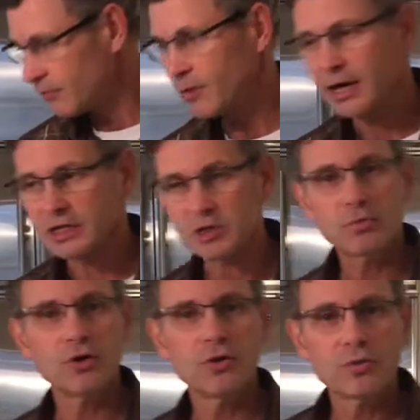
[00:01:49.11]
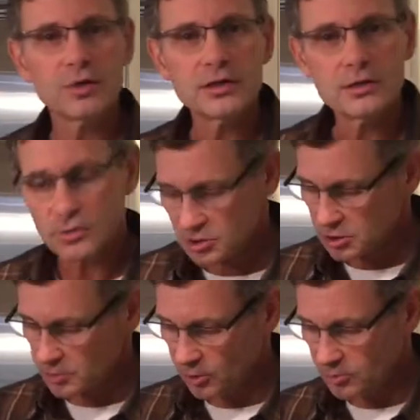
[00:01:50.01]
if we had a spoon, we'd use a
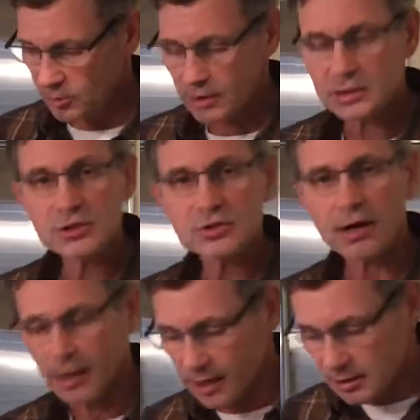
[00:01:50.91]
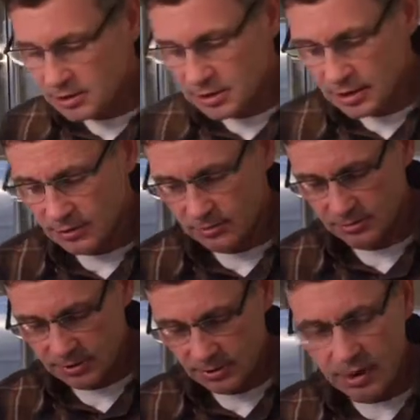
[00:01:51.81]
spoon, but we can just use our hands, you know.
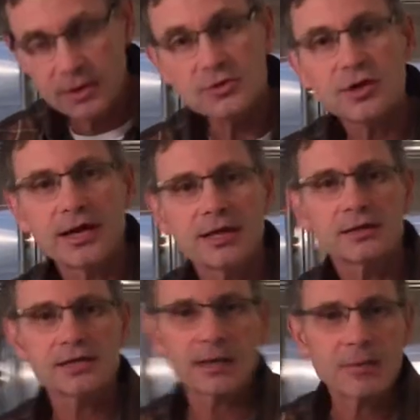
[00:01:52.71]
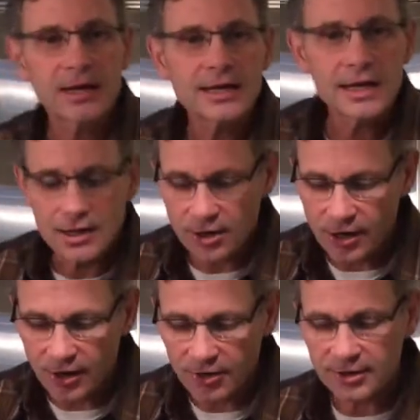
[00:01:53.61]
It's okay to use your hands. It's like being in
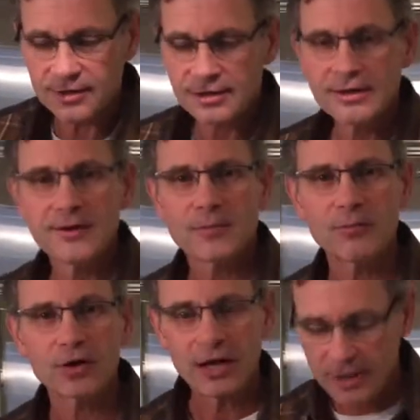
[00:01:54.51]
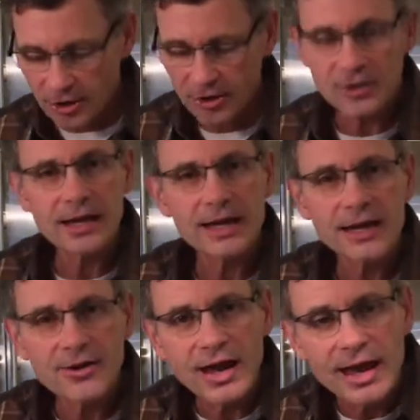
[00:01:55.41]
kindergarten. Remember in kindergarten, you like
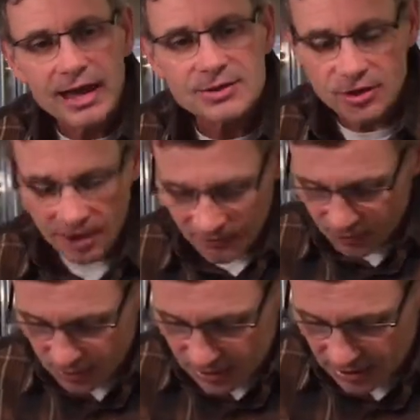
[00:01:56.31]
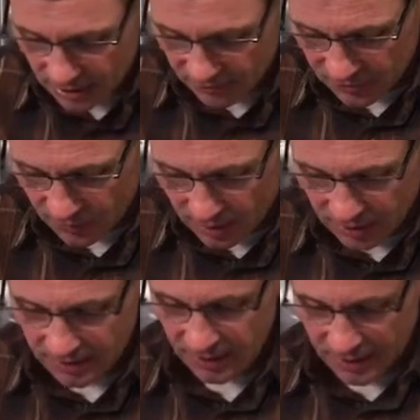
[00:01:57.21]
getting your hands all covered with stuff, so we're
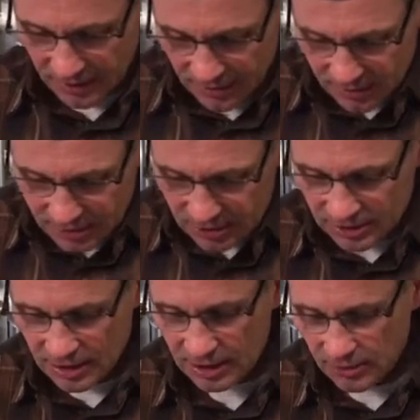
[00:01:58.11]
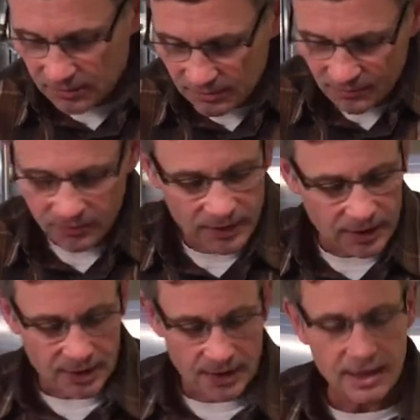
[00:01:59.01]
gonna just, you know,
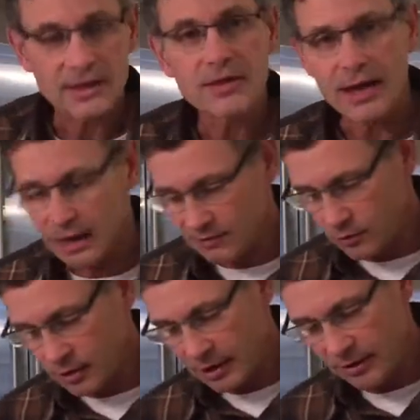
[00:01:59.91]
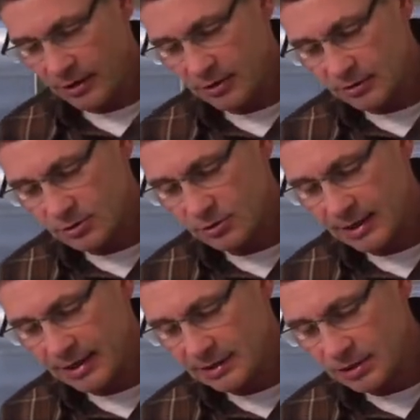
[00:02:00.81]
get the olive oil on there.
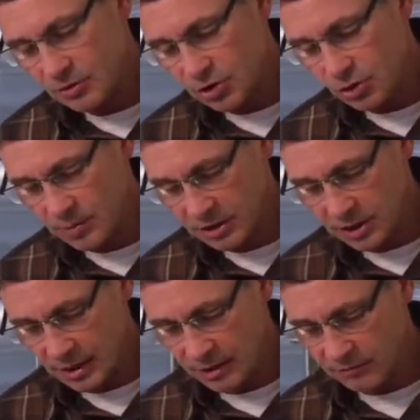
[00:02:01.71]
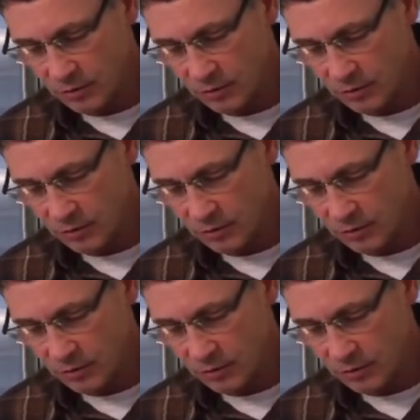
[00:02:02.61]
Try not to use too much olive